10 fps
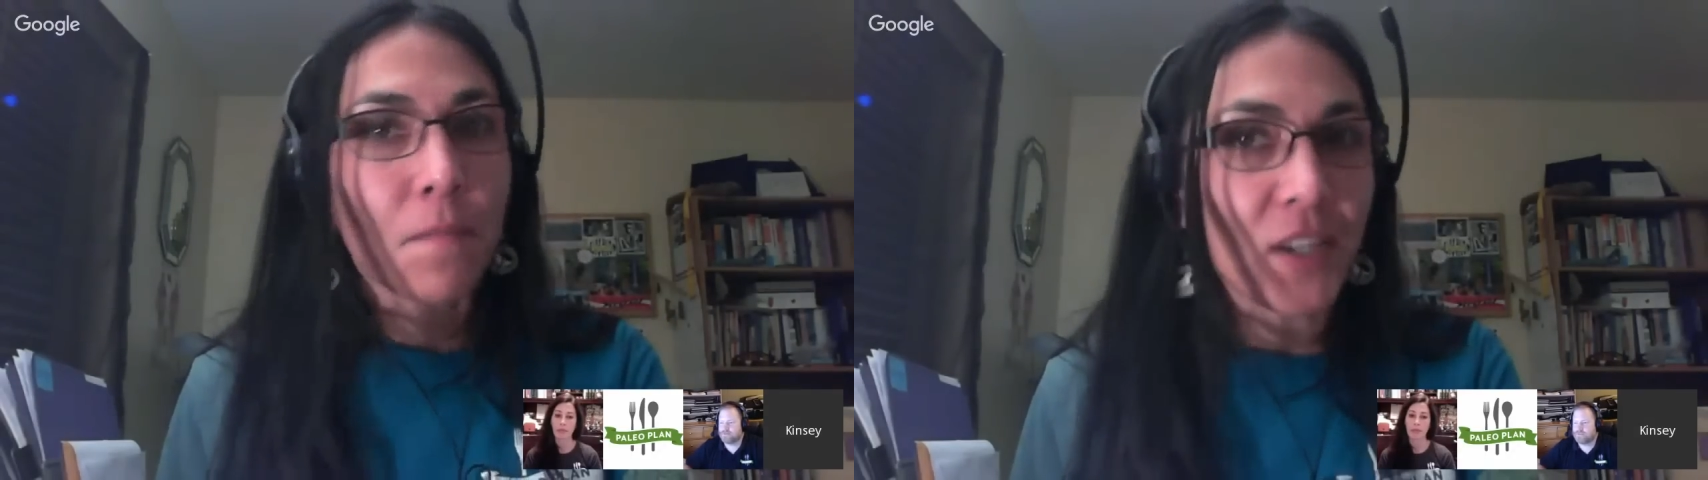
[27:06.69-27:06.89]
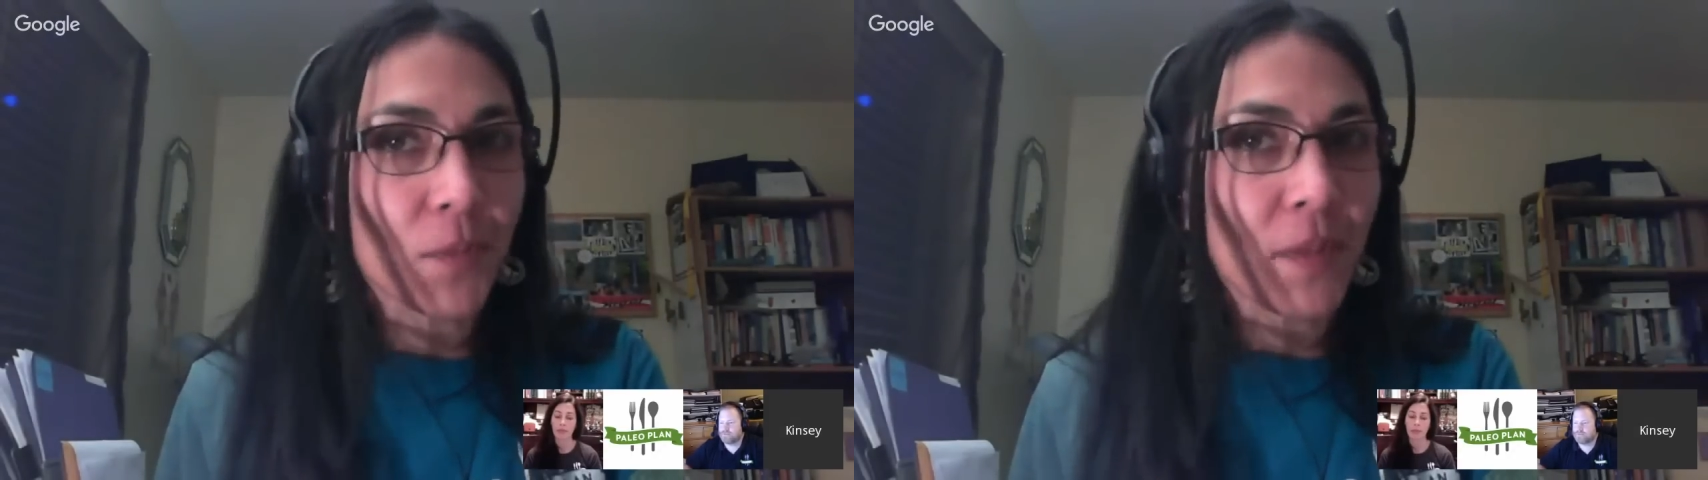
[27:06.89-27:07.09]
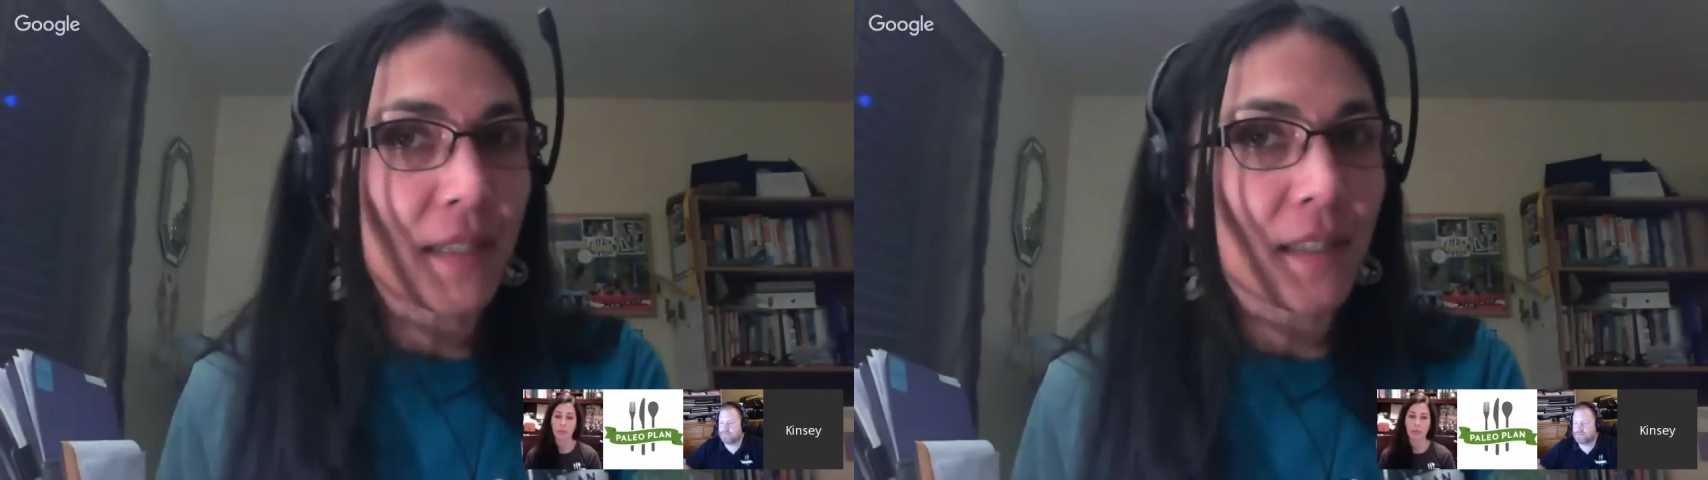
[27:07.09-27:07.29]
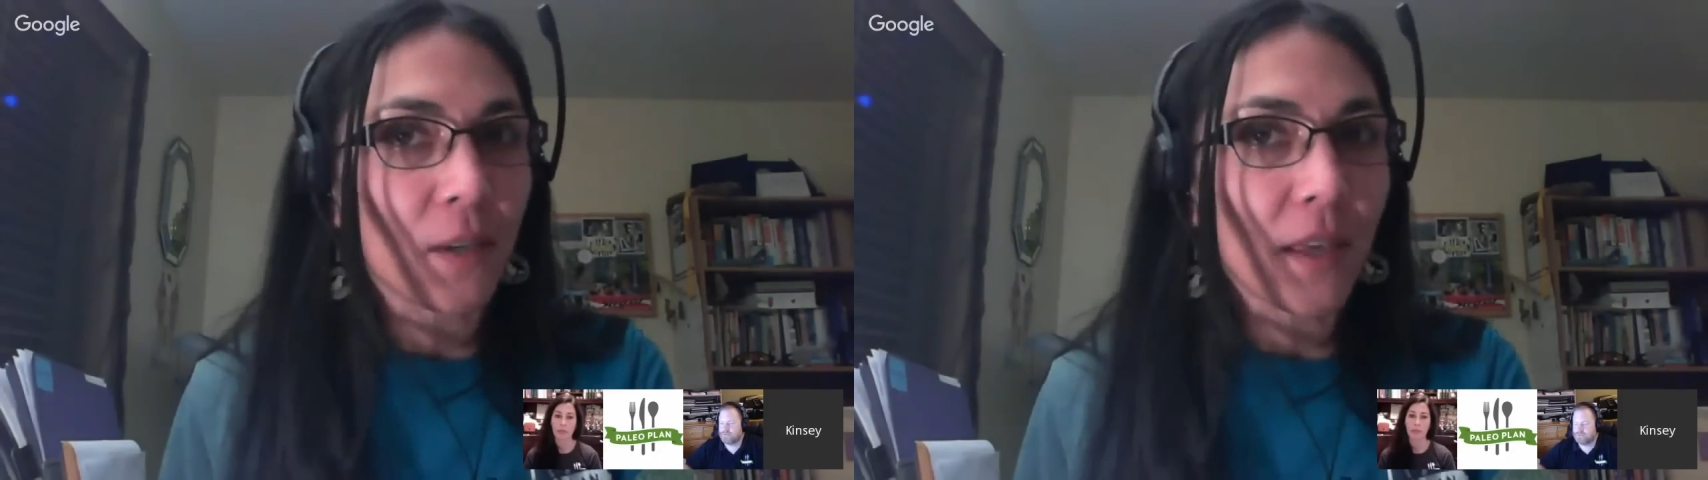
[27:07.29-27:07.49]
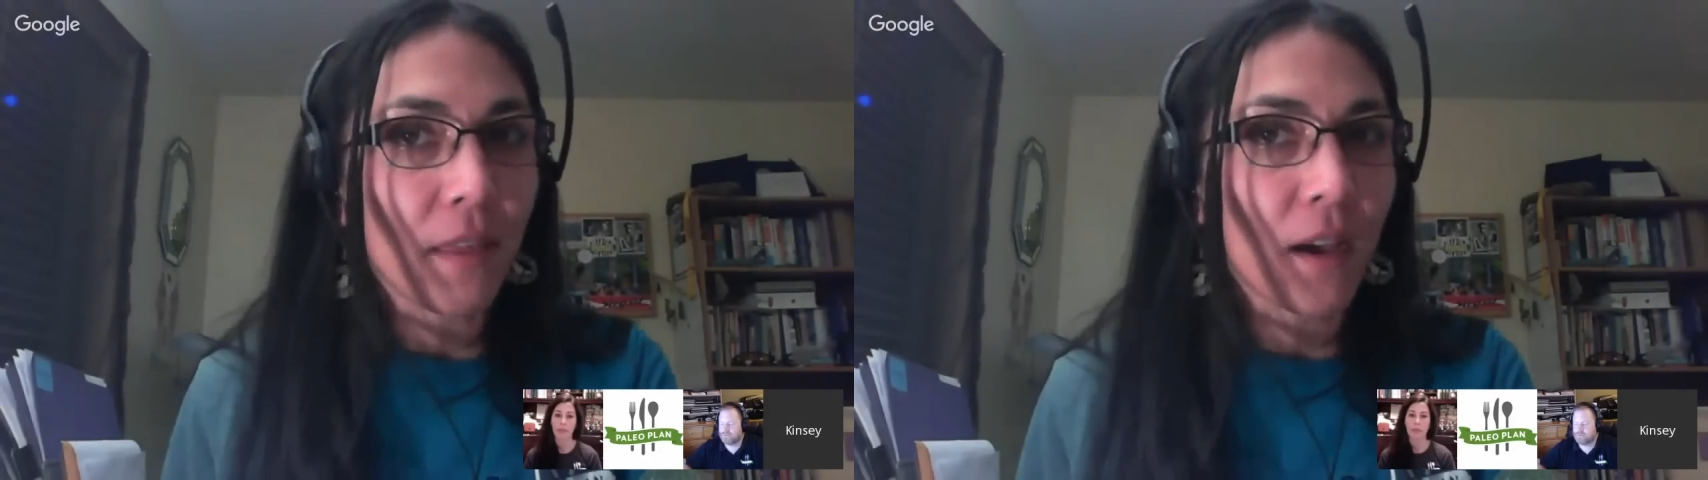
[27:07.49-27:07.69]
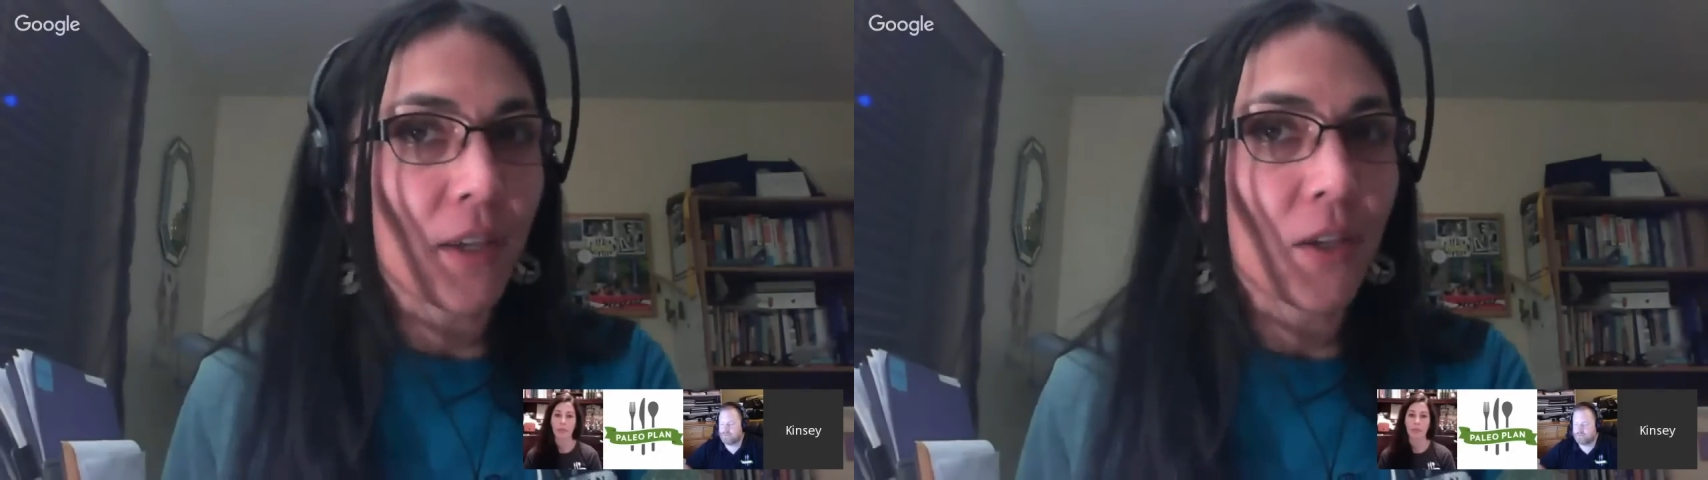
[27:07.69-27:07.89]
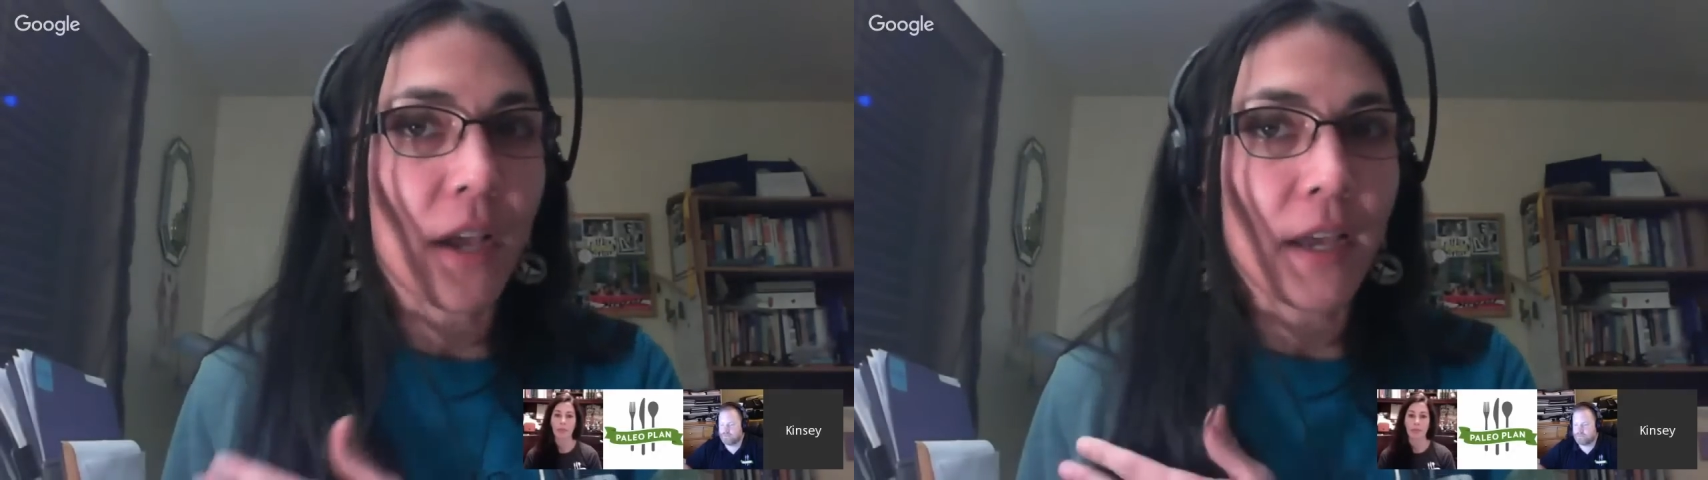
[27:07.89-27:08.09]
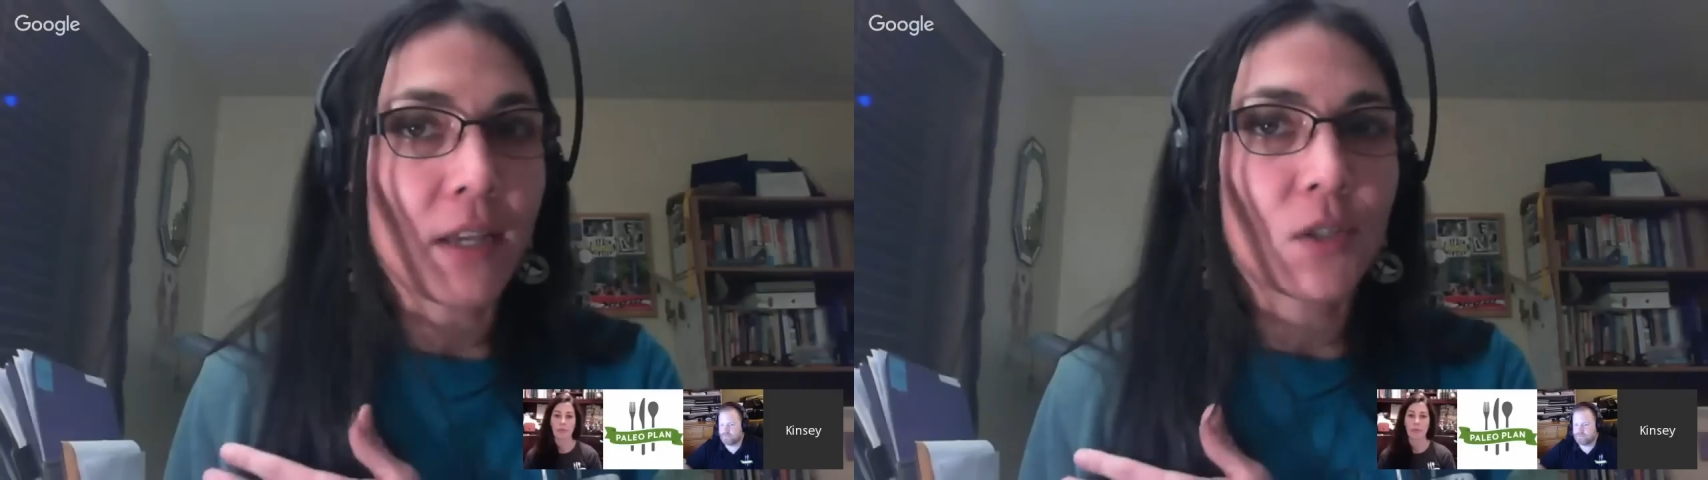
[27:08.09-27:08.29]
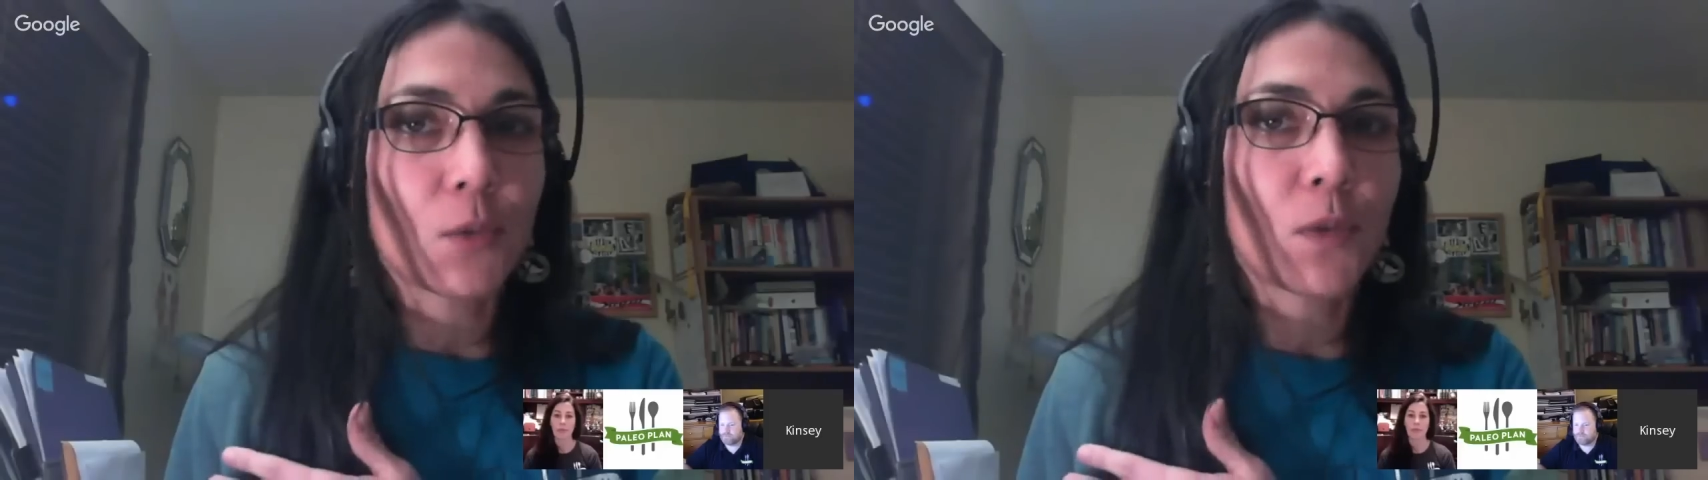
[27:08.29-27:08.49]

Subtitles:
measurements that we thought you guys